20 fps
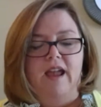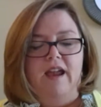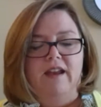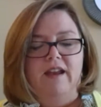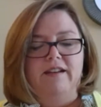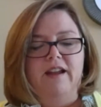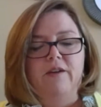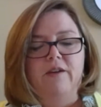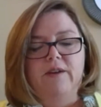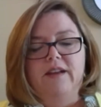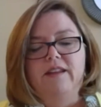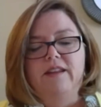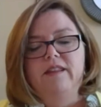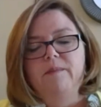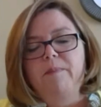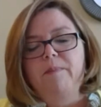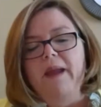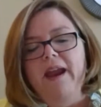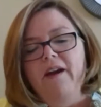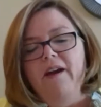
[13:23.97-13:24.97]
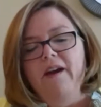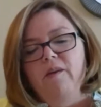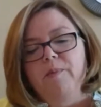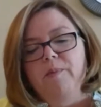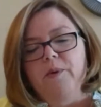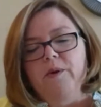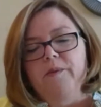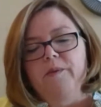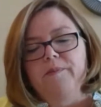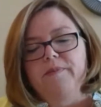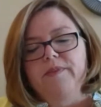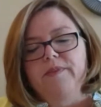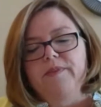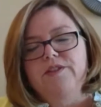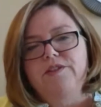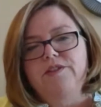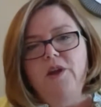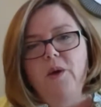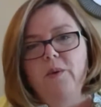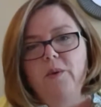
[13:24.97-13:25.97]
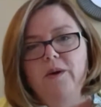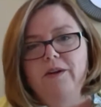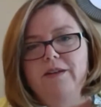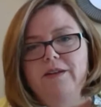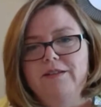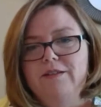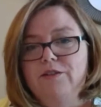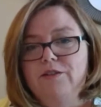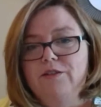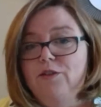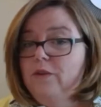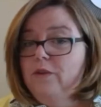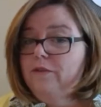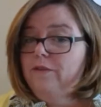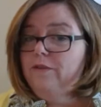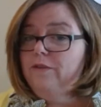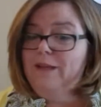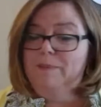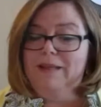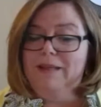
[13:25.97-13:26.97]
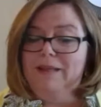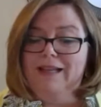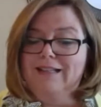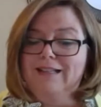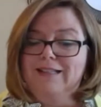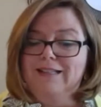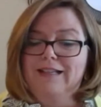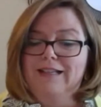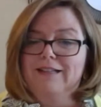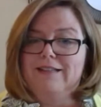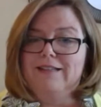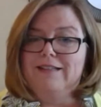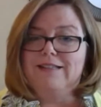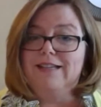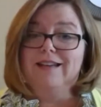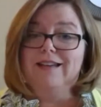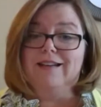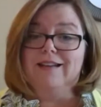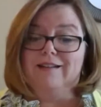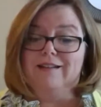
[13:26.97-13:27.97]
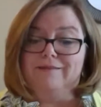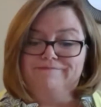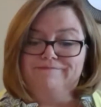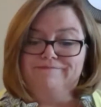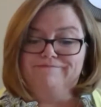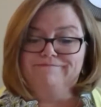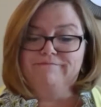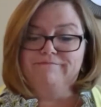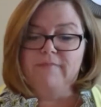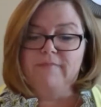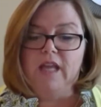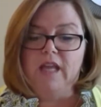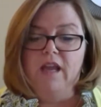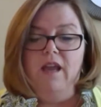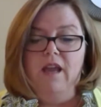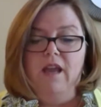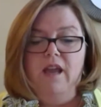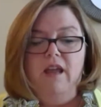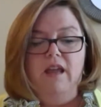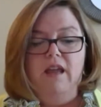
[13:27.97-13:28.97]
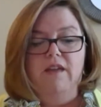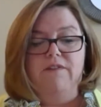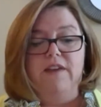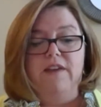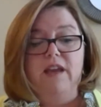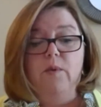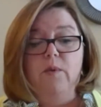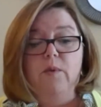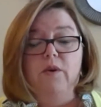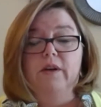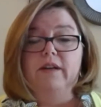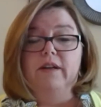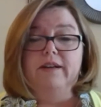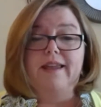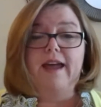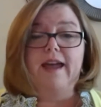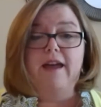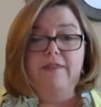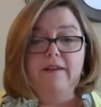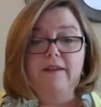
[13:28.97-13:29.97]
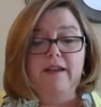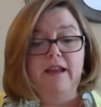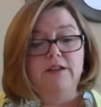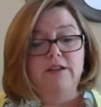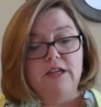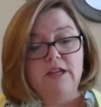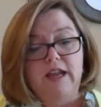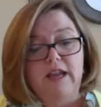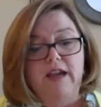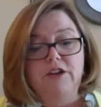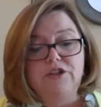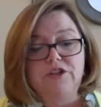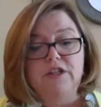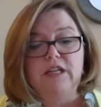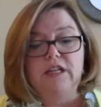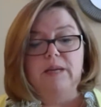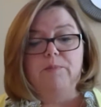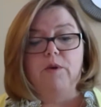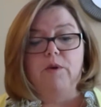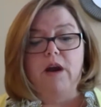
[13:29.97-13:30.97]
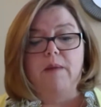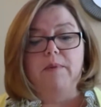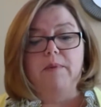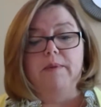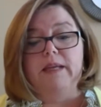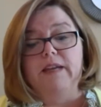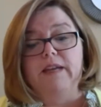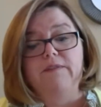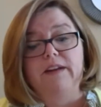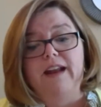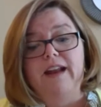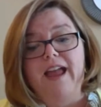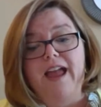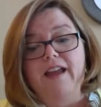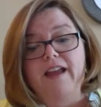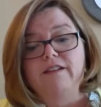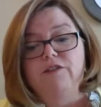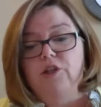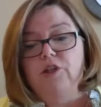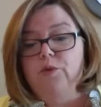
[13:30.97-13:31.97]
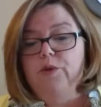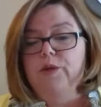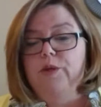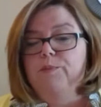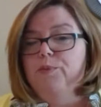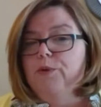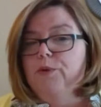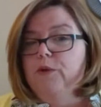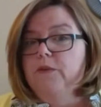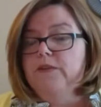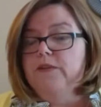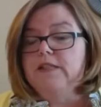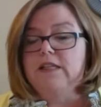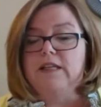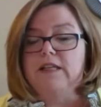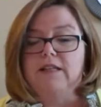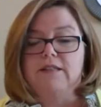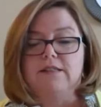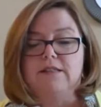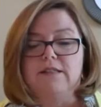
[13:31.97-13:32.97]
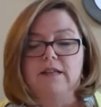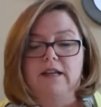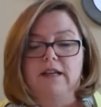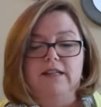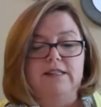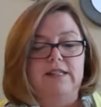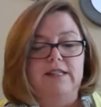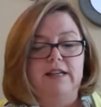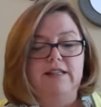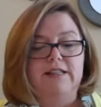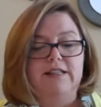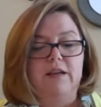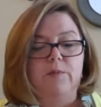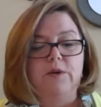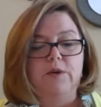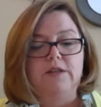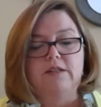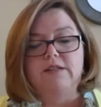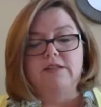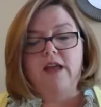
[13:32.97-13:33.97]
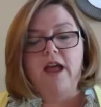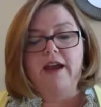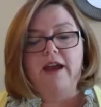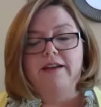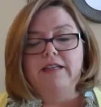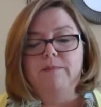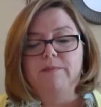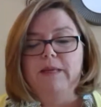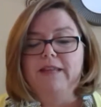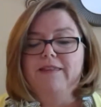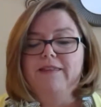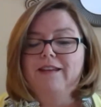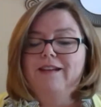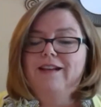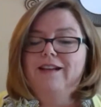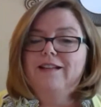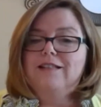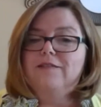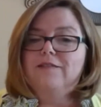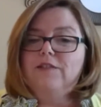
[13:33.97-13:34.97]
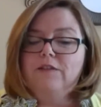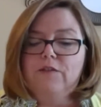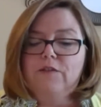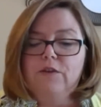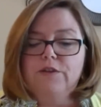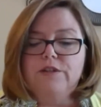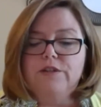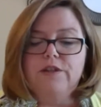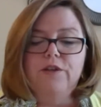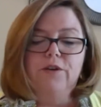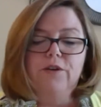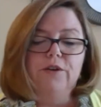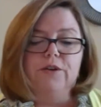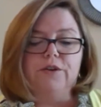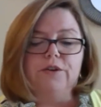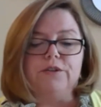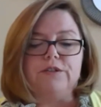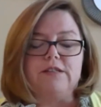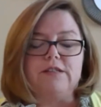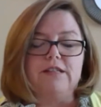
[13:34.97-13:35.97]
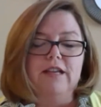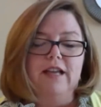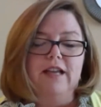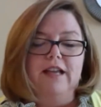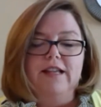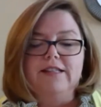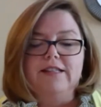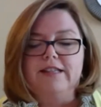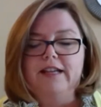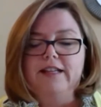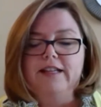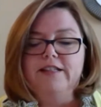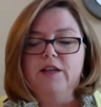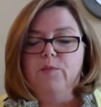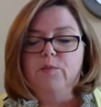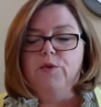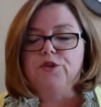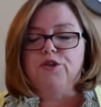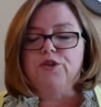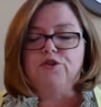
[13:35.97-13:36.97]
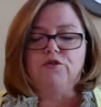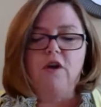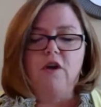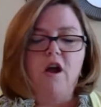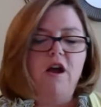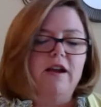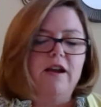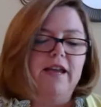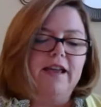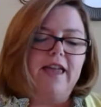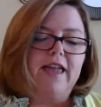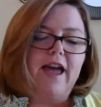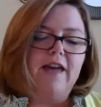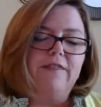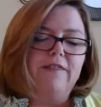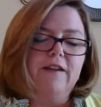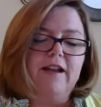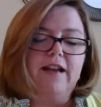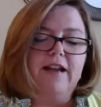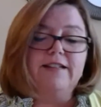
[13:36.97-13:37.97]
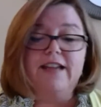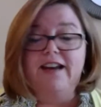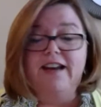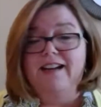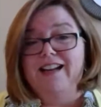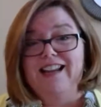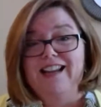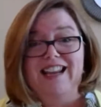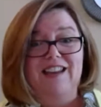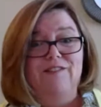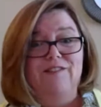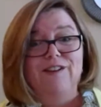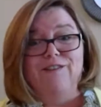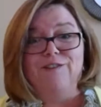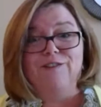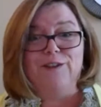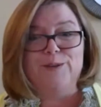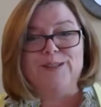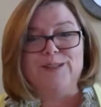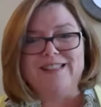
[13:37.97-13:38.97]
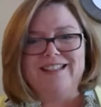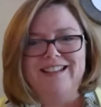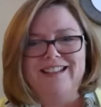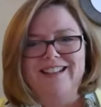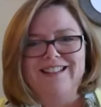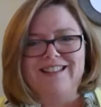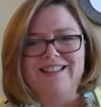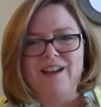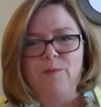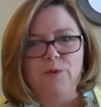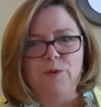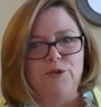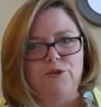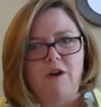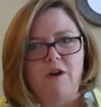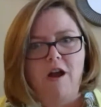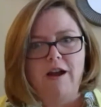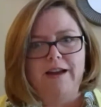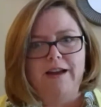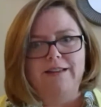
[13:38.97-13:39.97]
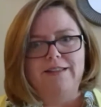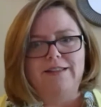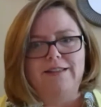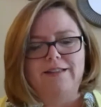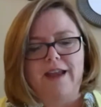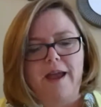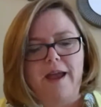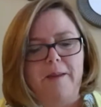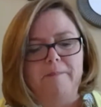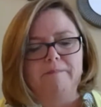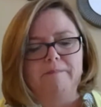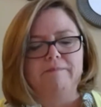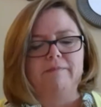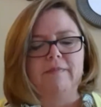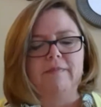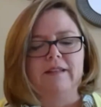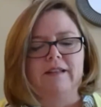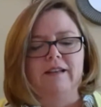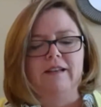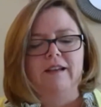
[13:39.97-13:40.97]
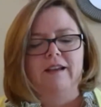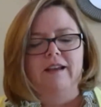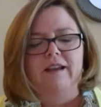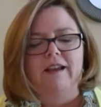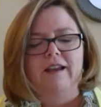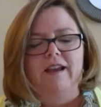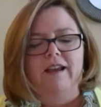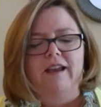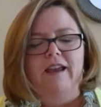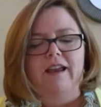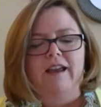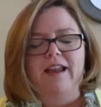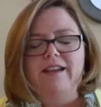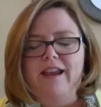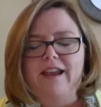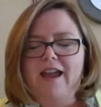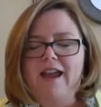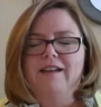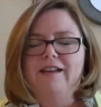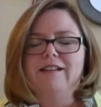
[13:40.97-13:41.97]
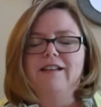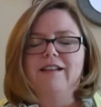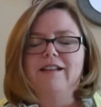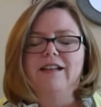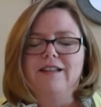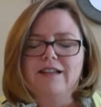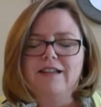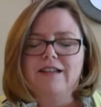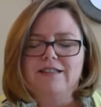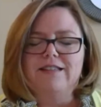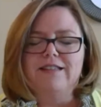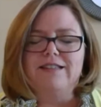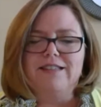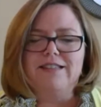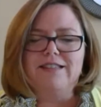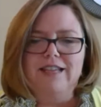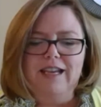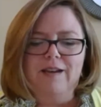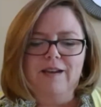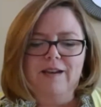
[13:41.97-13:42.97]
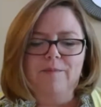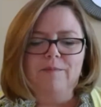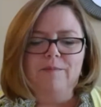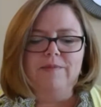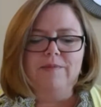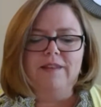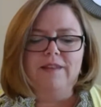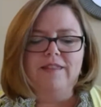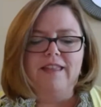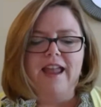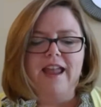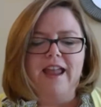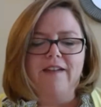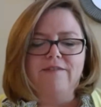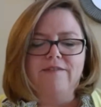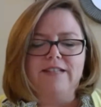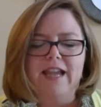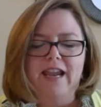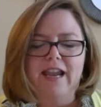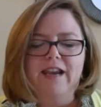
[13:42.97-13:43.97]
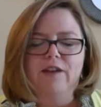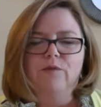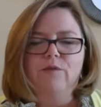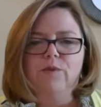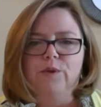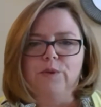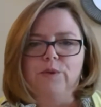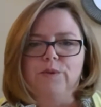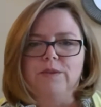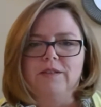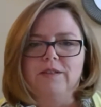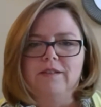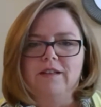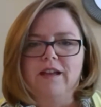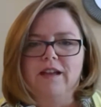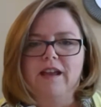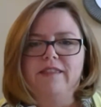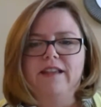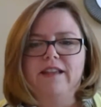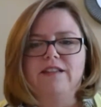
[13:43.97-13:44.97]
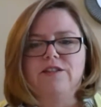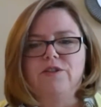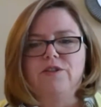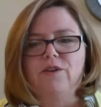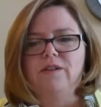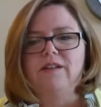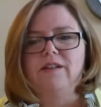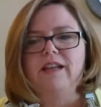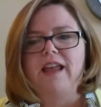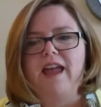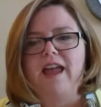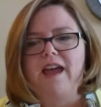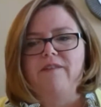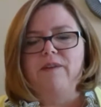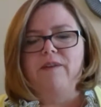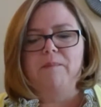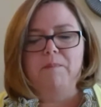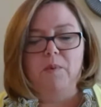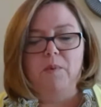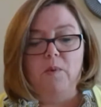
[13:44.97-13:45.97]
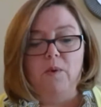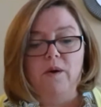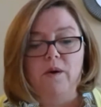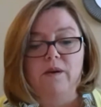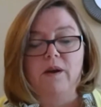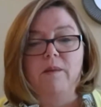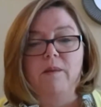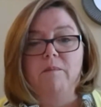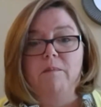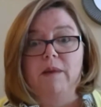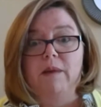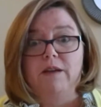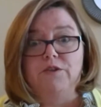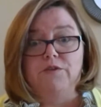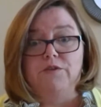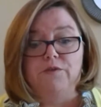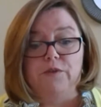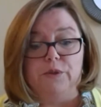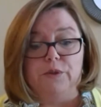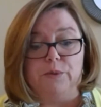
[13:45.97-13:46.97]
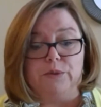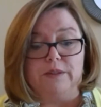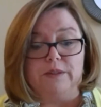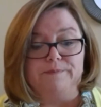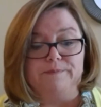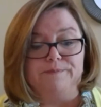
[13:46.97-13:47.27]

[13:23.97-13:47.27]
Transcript: Now, in the parable, the sower is dutifully planting his seed. If he were in Catholic education, he probably even had new and improved seeds, seeds that were designed to meet the needs of diverse learners, seeds that were strong in Catholic identity, even a few seeds that were strong in STEM. And yet, it doesn't seem that they have taken root, and they certainly haven't borne much fruit.